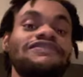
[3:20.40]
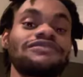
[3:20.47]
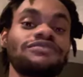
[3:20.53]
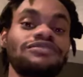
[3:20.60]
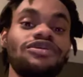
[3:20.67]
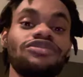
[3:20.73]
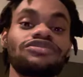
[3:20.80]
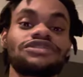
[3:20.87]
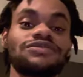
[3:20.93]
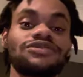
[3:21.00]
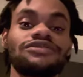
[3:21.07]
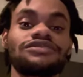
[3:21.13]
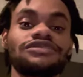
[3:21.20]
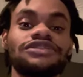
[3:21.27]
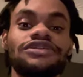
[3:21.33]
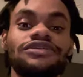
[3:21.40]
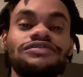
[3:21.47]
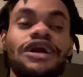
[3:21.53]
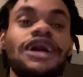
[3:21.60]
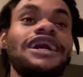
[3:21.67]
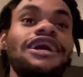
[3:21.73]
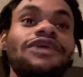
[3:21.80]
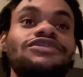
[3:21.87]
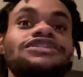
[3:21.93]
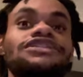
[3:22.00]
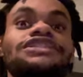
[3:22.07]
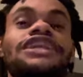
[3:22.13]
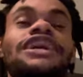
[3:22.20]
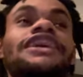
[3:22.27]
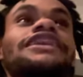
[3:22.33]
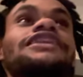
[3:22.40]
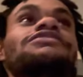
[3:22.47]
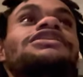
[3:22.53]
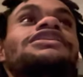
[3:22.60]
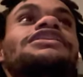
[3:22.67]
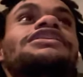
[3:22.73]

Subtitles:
for multiple, you know, hours at a time.